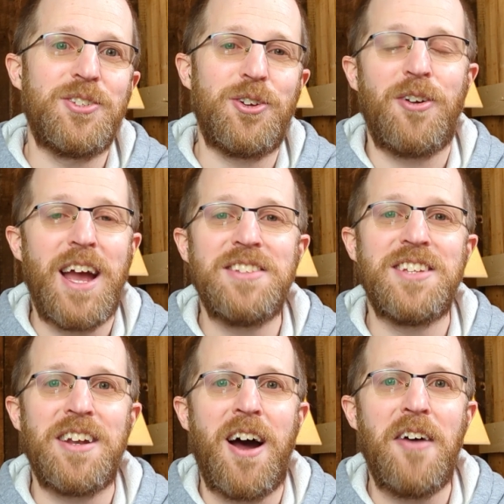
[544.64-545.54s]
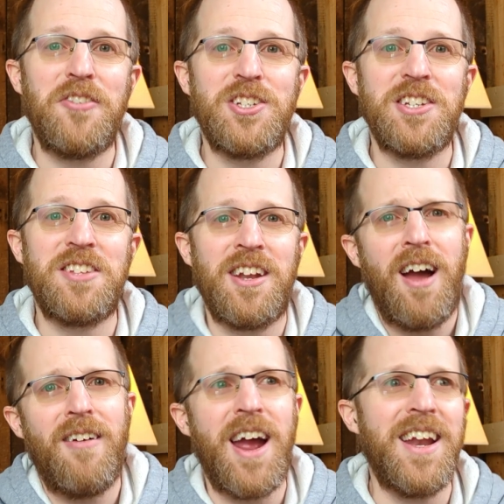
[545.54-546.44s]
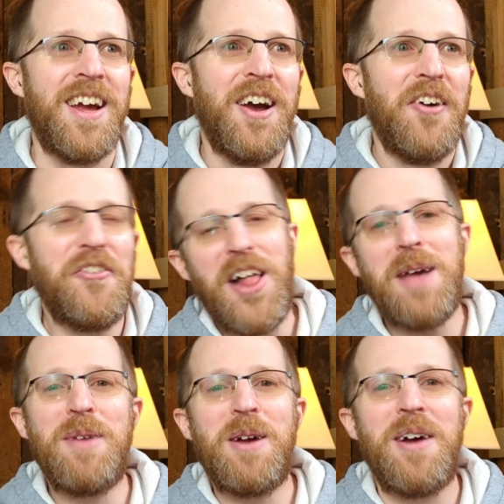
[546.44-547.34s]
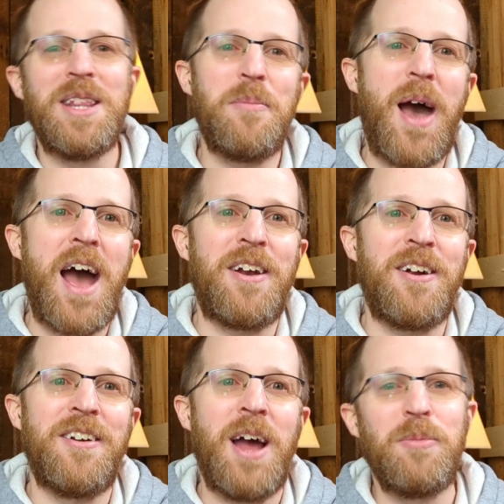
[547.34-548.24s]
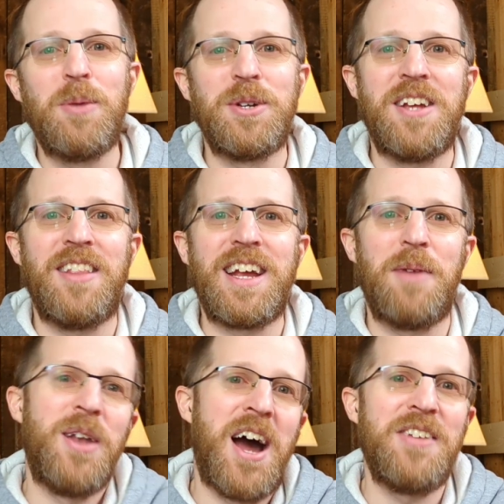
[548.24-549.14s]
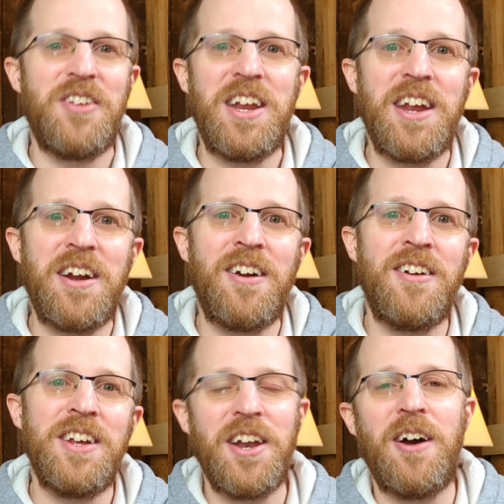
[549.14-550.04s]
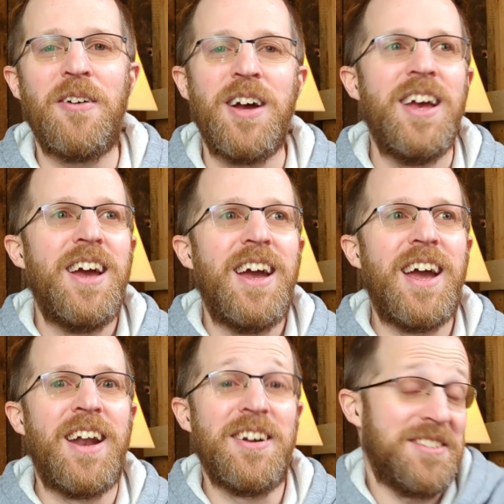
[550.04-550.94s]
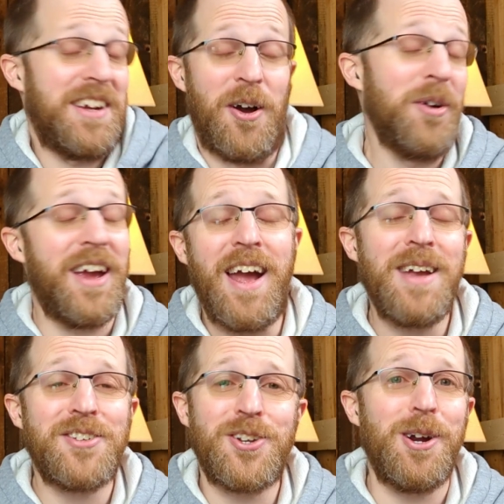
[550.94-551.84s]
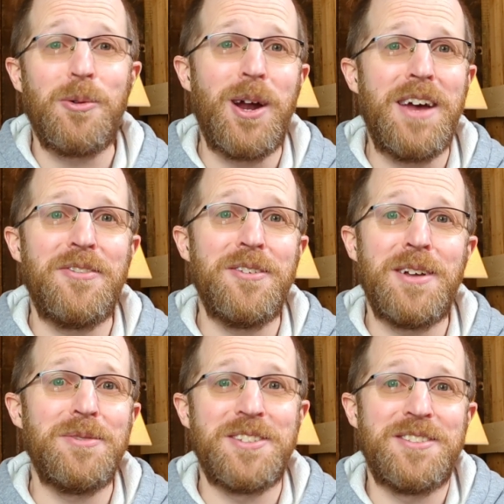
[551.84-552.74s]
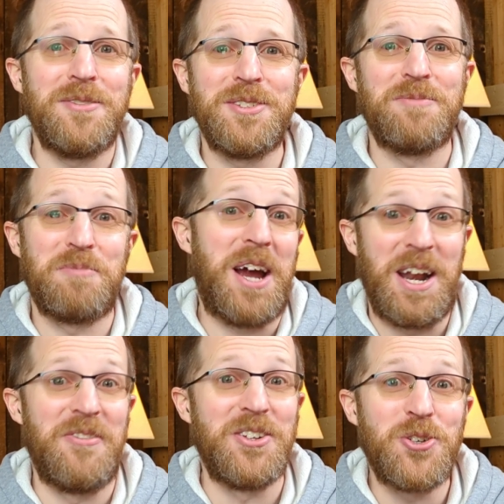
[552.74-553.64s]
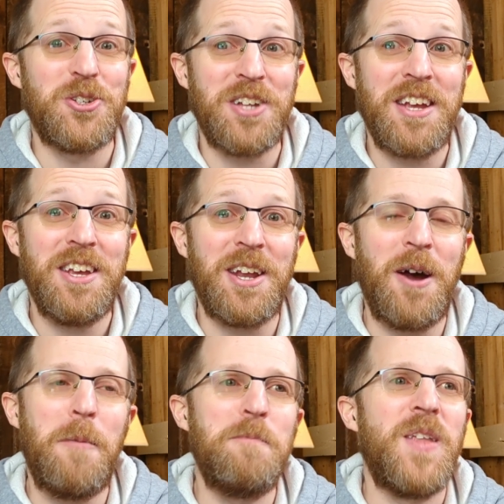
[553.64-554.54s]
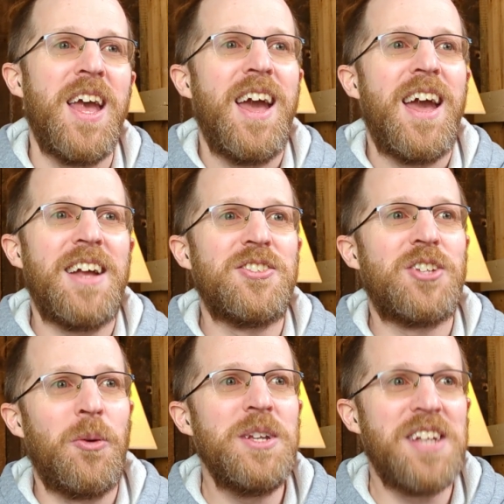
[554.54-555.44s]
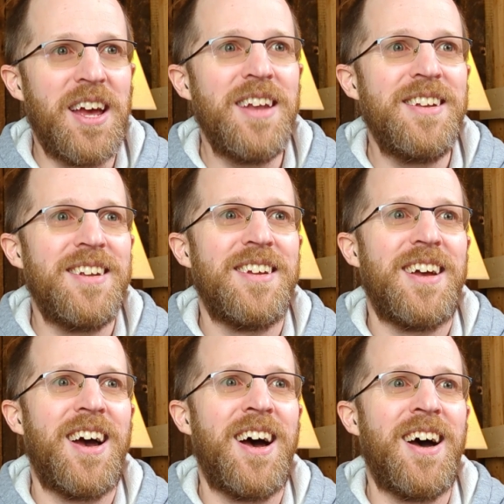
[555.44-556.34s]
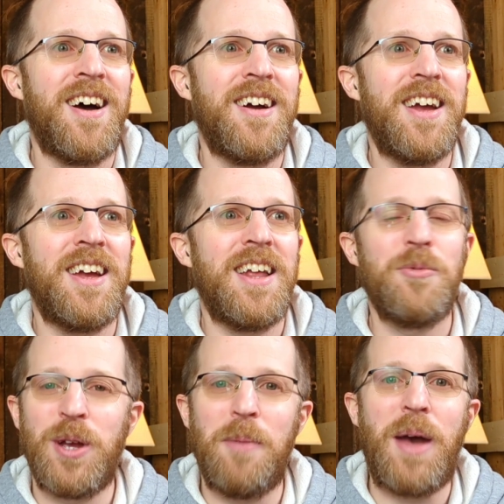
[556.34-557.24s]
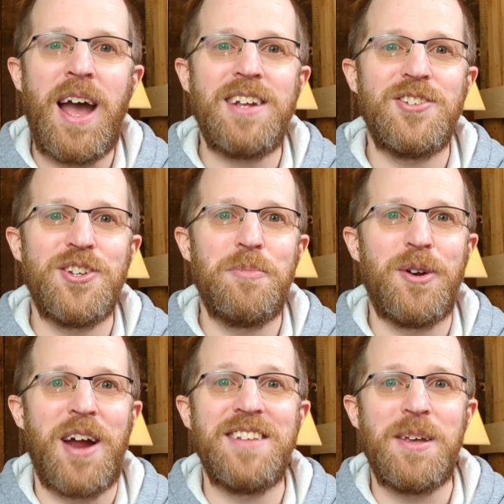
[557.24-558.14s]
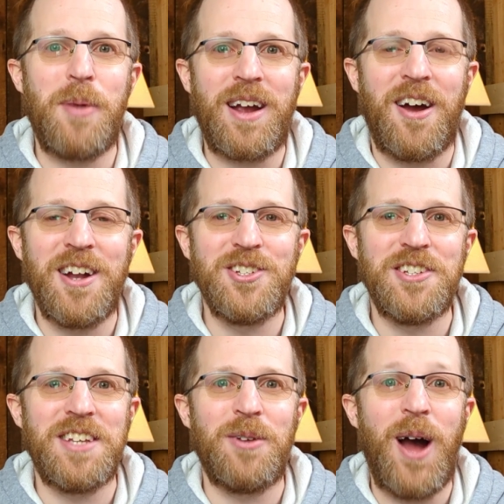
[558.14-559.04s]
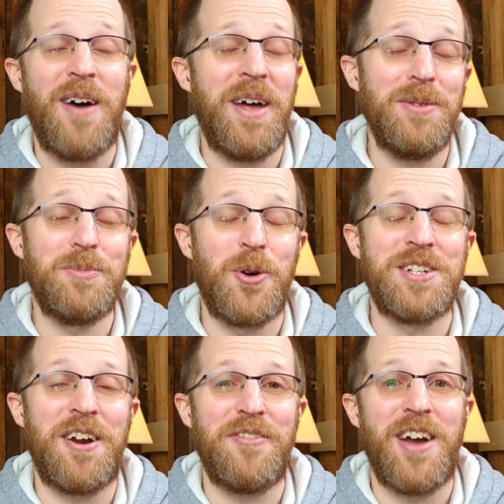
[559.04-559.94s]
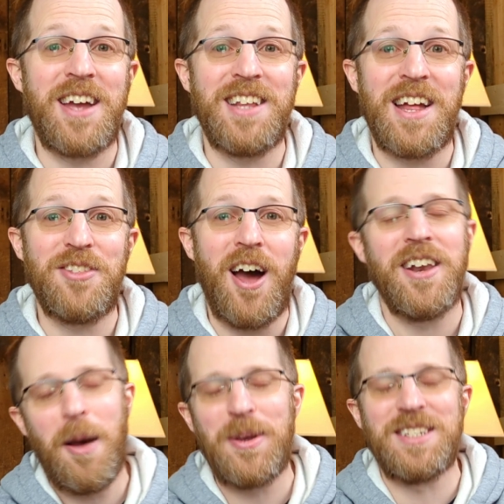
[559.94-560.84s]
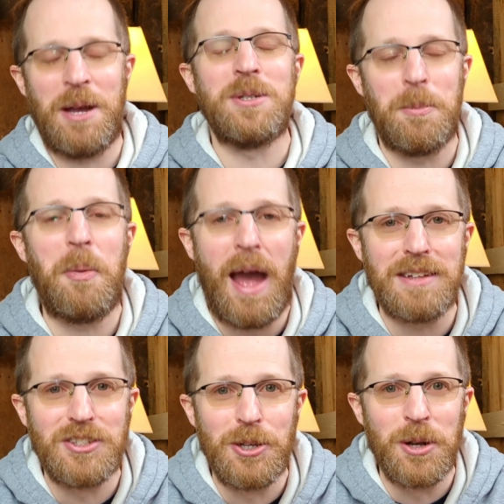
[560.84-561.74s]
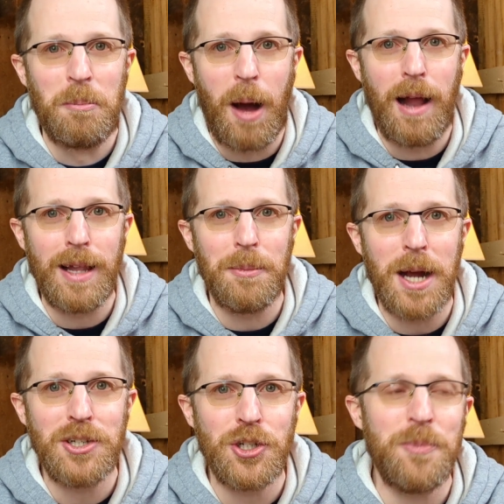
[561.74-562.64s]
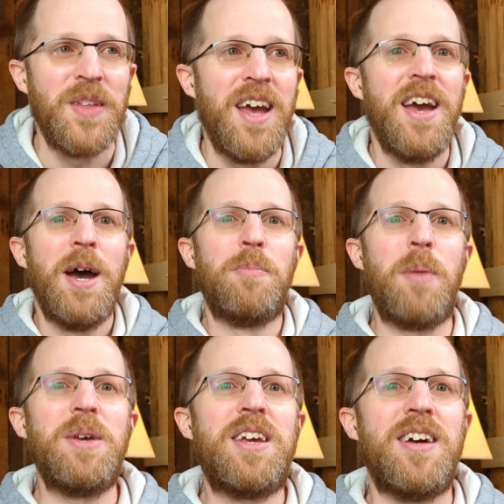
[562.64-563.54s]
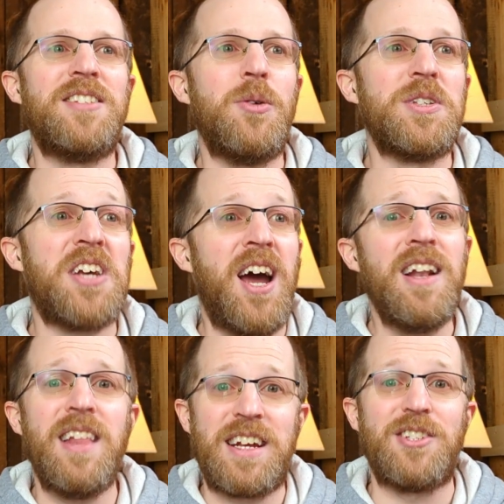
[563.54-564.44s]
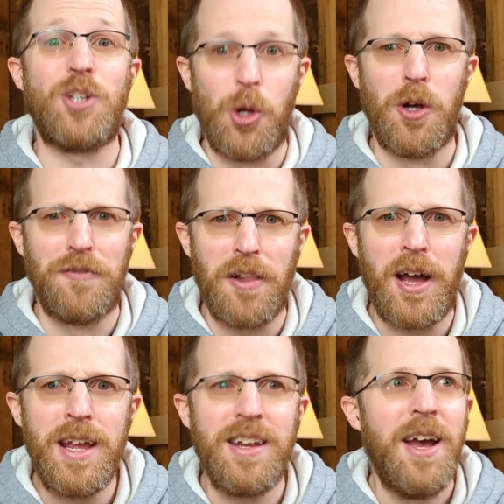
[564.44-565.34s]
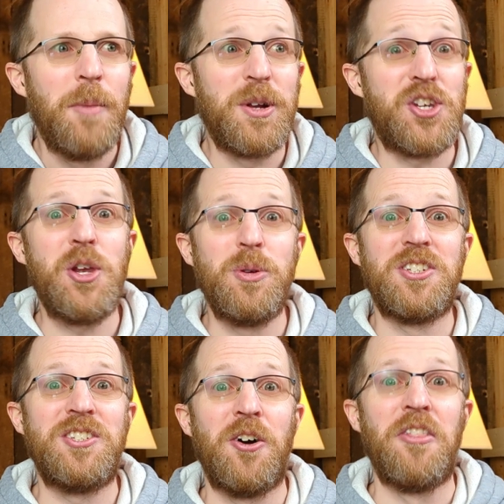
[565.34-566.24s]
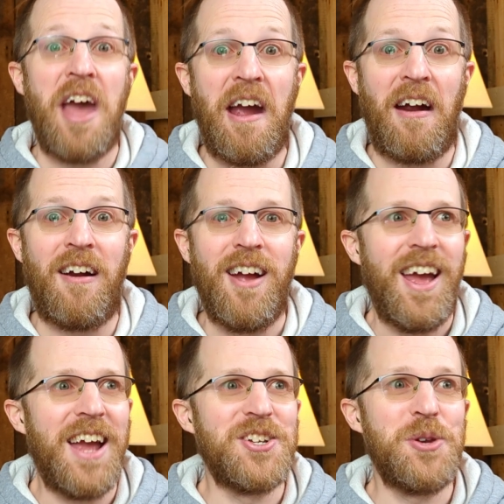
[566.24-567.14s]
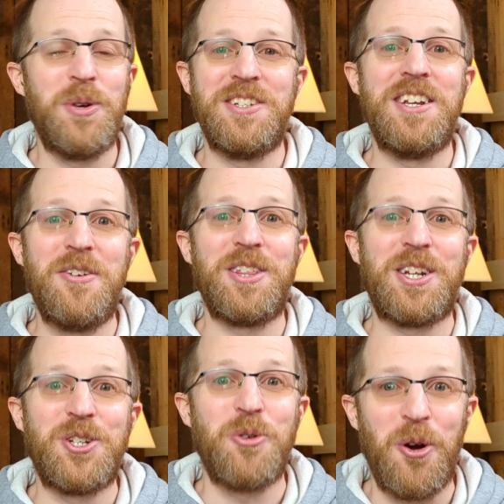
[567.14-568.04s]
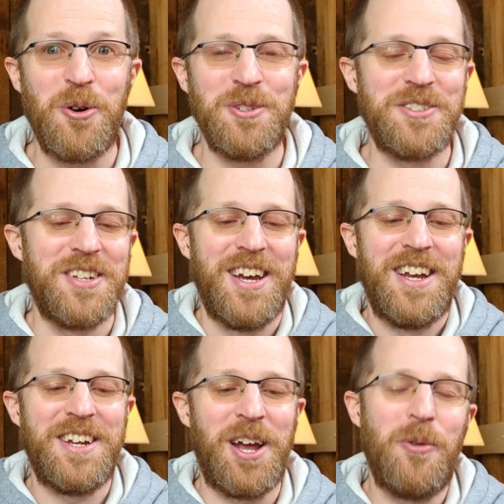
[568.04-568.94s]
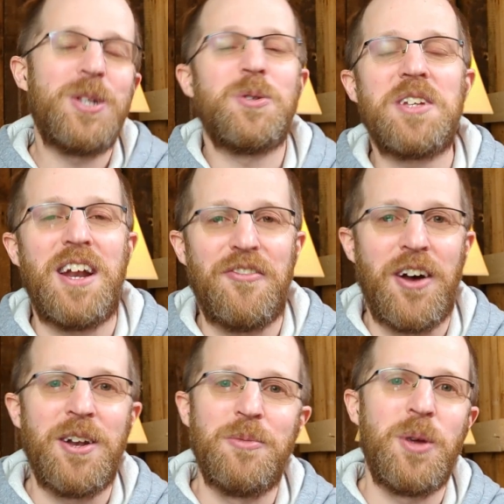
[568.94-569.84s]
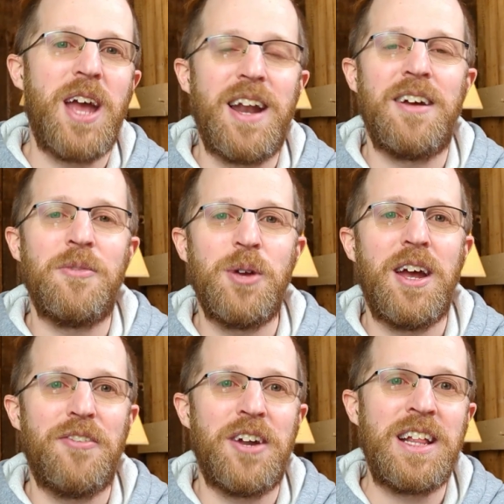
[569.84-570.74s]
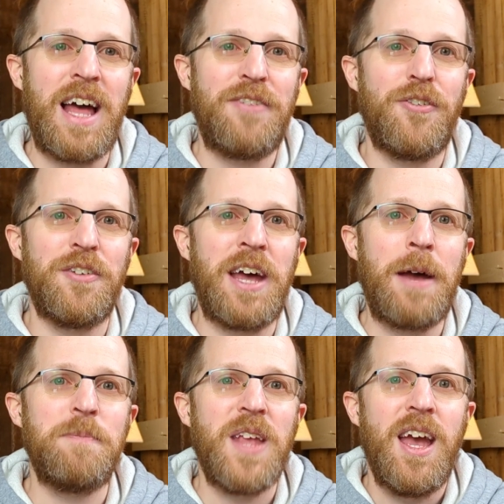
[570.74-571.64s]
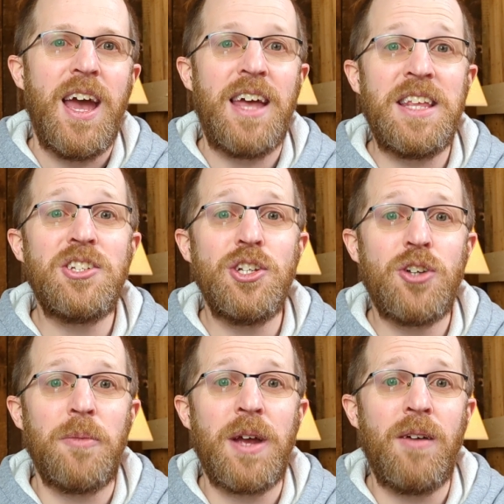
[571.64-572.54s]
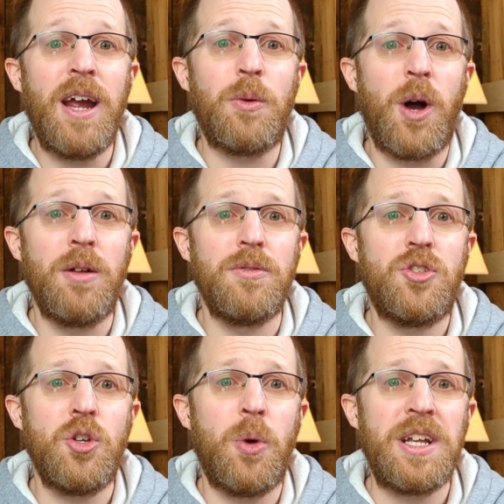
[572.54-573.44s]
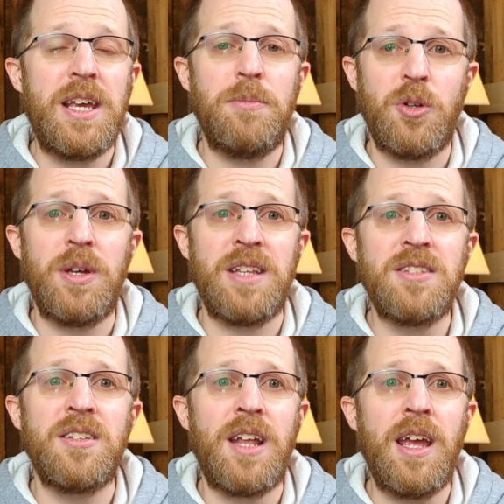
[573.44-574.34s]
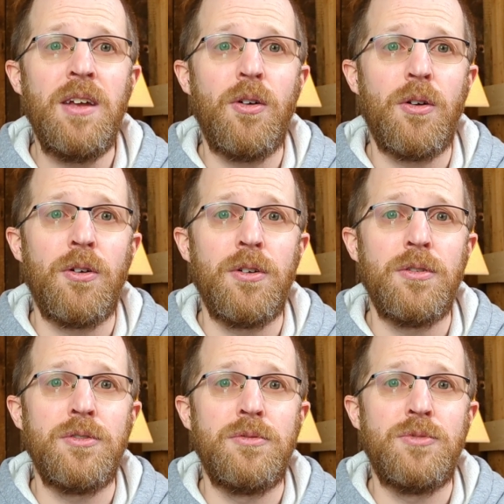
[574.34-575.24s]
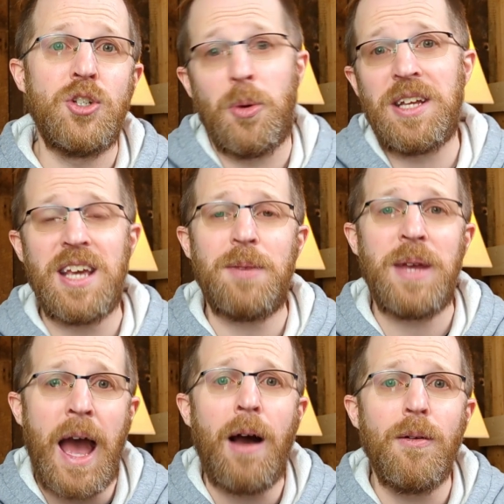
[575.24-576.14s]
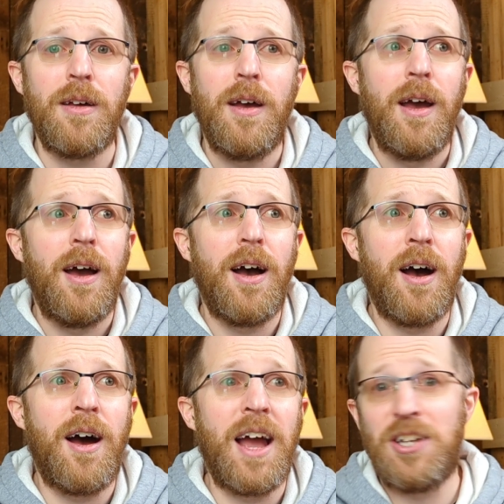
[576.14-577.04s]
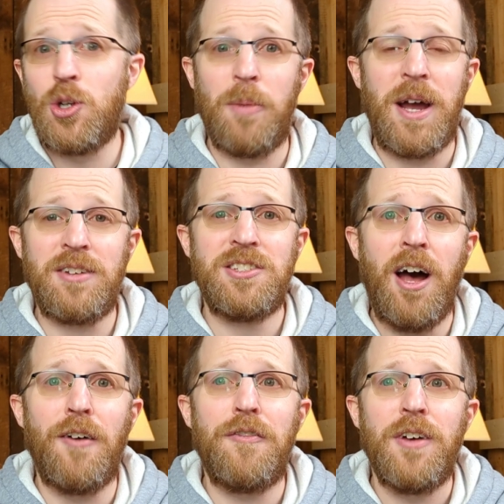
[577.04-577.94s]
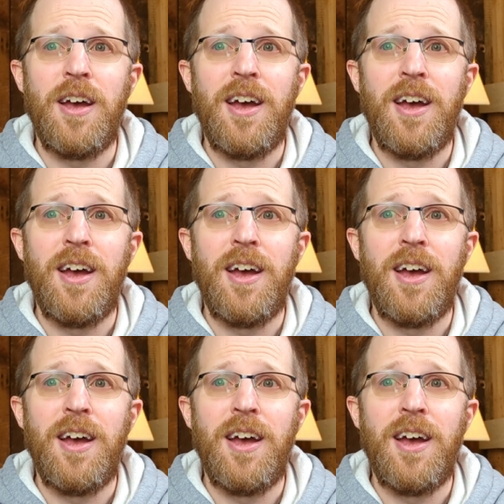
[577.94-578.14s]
and took her headset off. And she said, all right, fly me around the pattern. I'm going to pretend like I'm not even here, you know. And I was like, okay, sure, whatever. It was kind of interesting, you know. And so we did. And we got back and she put her headset back on. She said, wow, that was more terrifying than I thought. Not because I was a bad student pilot, mind you, but because it was kind of like a solo flight, but she was still there and she wasn't near the controls, you know, which was kind of fun. And we had a funny laugh over that. And then she told me, all right, well, do you want to keep doing this today or do you want to kick me out and do it by yourself?